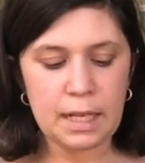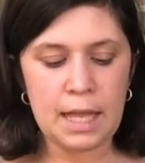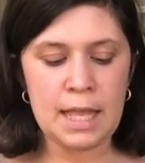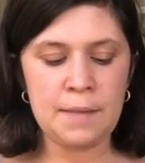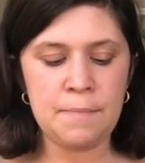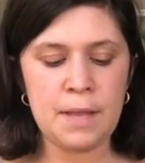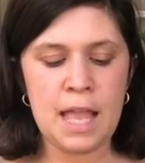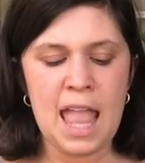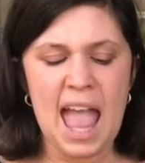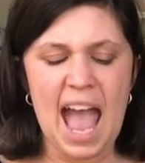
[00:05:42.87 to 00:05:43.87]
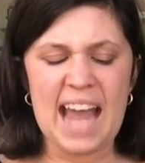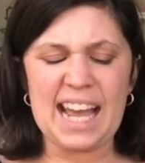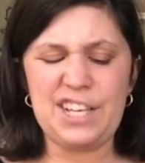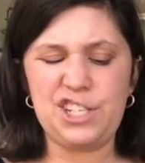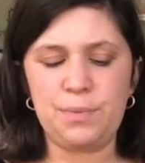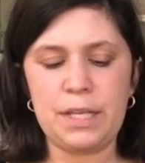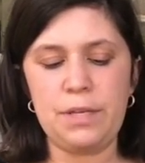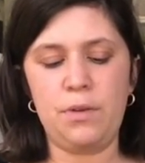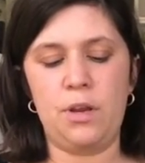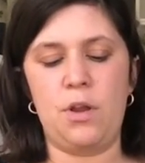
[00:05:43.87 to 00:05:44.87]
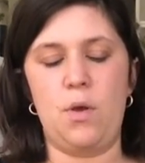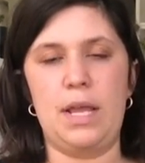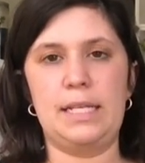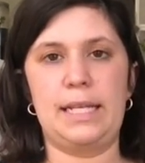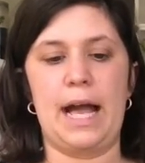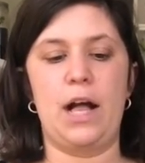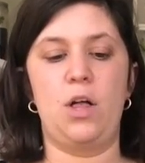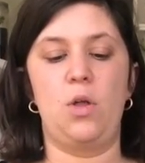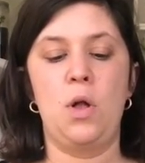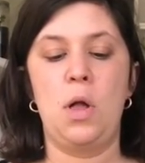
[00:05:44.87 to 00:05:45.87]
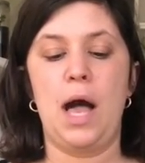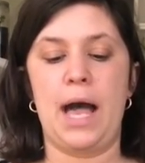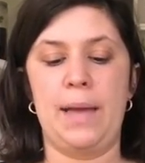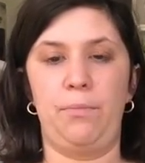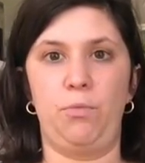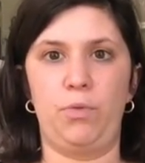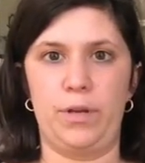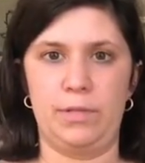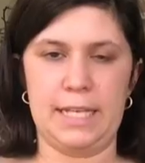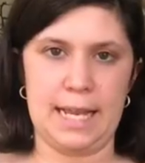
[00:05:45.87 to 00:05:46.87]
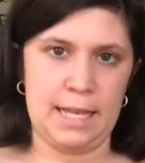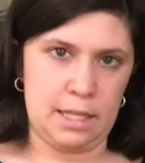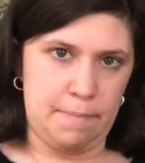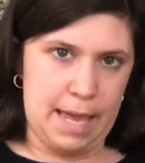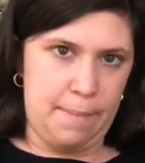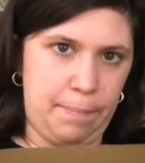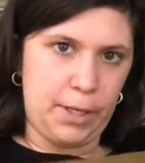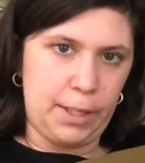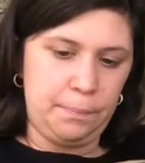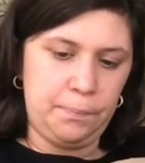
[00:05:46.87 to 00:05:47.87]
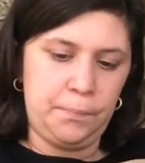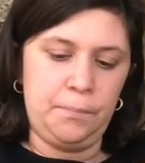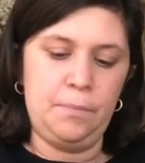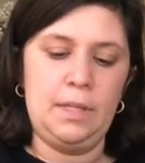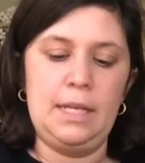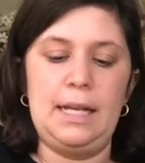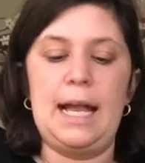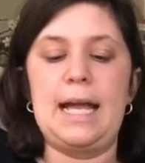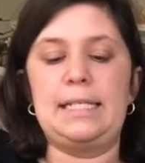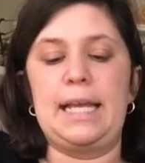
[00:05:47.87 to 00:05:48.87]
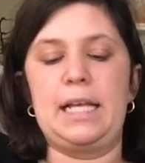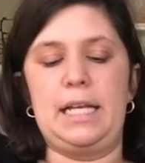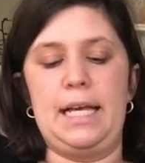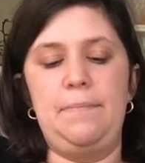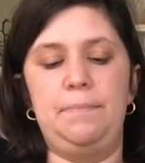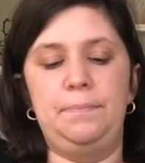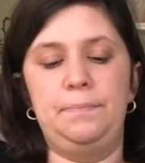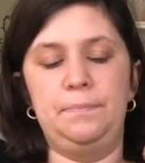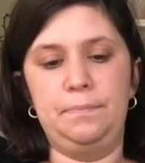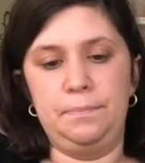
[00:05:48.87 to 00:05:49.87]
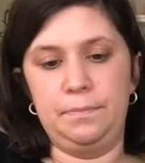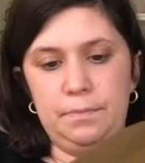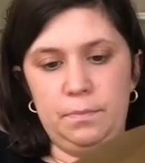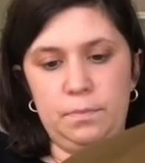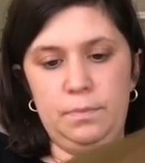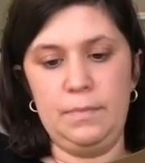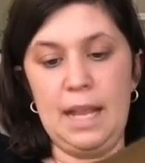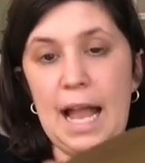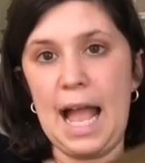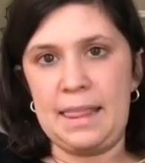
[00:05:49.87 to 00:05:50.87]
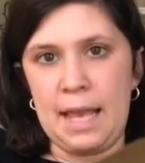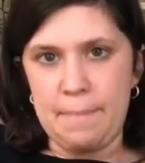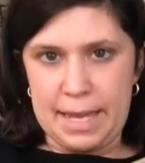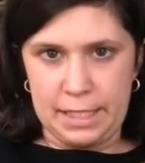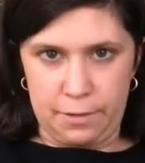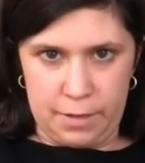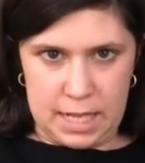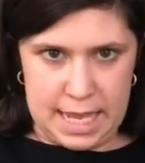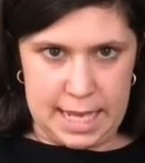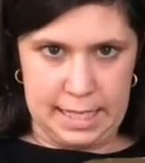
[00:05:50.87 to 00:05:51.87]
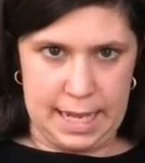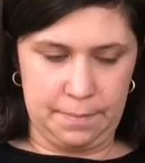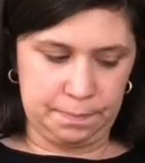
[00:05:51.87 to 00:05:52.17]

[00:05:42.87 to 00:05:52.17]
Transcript: And I just want you to notice how I'm rotating the paper as I cut. And that makes it really easy.